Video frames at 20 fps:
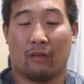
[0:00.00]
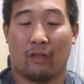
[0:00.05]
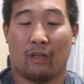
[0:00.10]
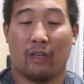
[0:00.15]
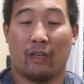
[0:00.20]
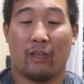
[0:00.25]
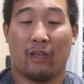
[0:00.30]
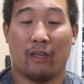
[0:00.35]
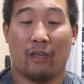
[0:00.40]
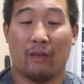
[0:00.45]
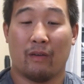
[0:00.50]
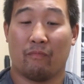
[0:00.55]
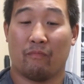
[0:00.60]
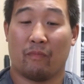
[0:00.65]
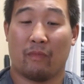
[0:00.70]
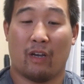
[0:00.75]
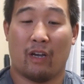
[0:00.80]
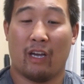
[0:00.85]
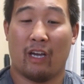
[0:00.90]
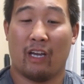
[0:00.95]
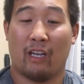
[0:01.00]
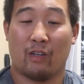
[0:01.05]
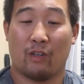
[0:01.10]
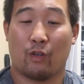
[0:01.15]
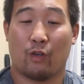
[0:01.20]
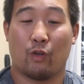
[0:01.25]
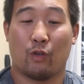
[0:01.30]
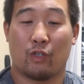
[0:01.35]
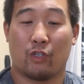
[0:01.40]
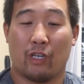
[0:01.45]
I had a
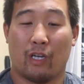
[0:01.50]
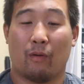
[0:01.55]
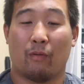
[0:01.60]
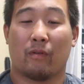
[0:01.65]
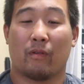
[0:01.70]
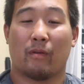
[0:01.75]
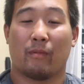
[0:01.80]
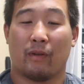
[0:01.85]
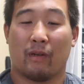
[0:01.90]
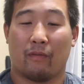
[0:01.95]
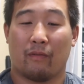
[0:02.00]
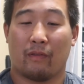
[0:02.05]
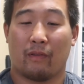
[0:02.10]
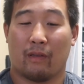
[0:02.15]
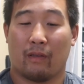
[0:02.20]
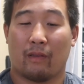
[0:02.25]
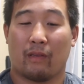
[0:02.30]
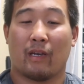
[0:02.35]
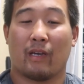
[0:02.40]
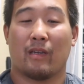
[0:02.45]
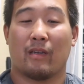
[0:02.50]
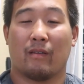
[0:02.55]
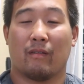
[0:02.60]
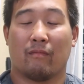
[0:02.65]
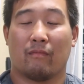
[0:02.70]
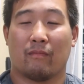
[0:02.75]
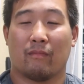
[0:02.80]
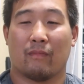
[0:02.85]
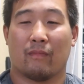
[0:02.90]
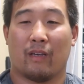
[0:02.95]
good chat with them and everything.
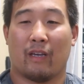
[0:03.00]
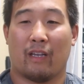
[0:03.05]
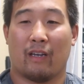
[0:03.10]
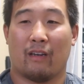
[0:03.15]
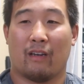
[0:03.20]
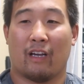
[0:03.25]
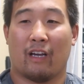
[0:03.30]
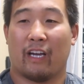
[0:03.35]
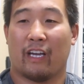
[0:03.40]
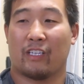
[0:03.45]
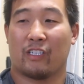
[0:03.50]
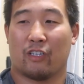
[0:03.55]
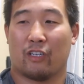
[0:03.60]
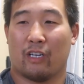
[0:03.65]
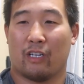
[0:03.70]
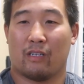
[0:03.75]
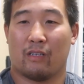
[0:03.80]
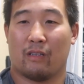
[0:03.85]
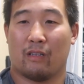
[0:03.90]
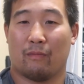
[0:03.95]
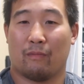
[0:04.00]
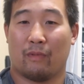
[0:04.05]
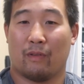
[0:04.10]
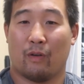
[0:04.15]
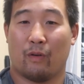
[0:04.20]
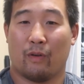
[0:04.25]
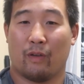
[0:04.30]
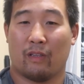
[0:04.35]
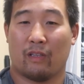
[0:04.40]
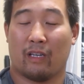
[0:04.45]
I educated them,
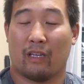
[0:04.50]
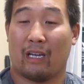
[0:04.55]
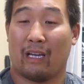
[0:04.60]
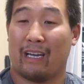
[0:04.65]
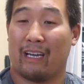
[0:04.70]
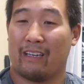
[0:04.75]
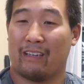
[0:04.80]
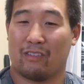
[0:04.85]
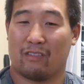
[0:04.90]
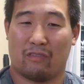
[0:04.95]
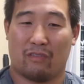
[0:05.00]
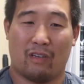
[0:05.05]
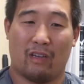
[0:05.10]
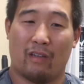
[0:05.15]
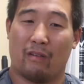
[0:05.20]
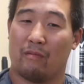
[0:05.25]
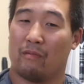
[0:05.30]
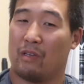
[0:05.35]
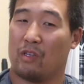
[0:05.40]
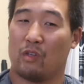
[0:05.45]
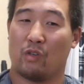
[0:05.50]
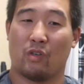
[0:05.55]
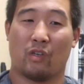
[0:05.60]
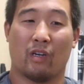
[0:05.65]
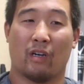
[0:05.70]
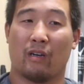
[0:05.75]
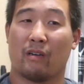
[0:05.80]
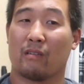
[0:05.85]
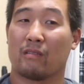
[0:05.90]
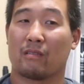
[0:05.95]
knowing like I understand that you
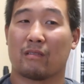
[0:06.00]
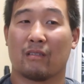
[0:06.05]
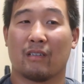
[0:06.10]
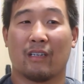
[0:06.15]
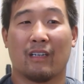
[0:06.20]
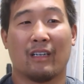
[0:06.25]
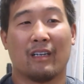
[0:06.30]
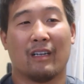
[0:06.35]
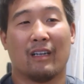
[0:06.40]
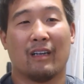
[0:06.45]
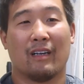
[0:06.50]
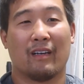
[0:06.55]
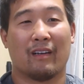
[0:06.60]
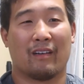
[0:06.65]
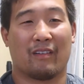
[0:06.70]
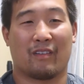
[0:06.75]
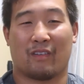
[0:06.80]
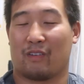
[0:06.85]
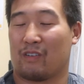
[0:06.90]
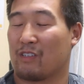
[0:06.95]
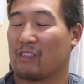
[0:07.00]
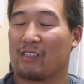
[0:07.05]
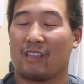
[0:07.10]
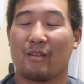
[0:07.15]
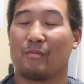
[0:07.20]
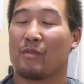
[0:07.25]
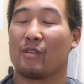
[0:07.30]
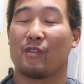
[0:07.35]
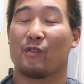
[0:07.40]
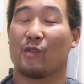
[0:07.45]
guys are not going to
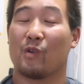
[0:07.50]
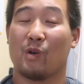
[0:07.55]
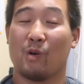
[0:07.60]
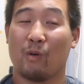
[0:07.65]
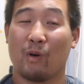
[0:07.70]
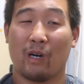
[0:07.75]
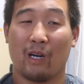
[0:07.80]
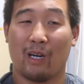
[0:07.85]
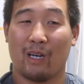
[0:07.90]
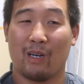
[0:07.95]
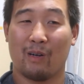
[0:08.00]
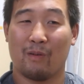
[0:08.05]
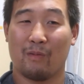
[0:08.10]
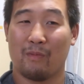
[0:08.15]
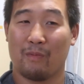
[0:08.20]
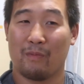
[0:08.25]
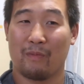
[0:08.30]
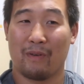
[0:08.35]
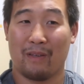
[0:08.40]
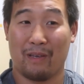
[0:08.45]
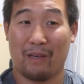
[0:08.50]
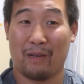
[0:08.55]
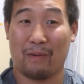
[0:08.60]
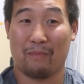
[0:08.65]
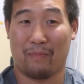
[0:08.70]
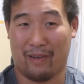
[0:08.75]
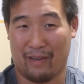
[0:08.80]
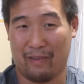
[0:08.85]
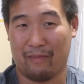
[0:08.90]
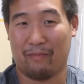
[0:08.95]
see me for a while,
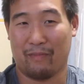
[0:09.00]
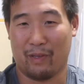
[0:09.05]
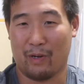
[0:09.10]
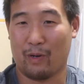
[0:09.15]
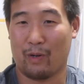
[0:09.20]
but